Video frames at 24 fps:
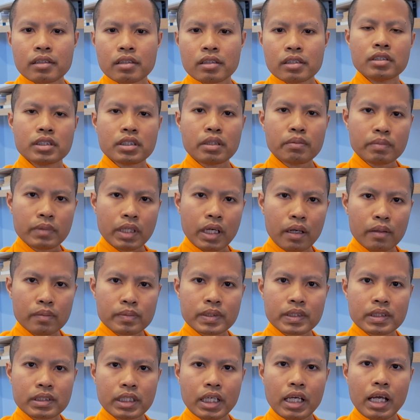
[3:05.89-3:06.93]
Sometimes
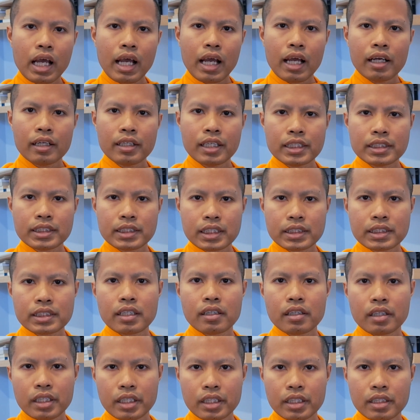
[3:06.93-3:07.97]
they are
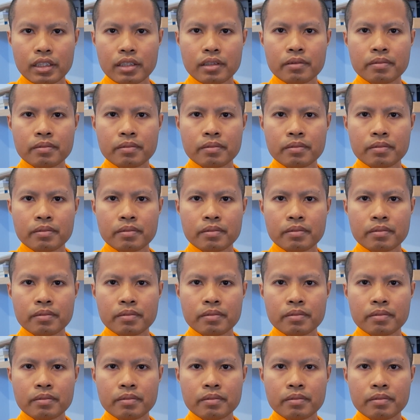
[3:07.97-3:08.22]
necessary.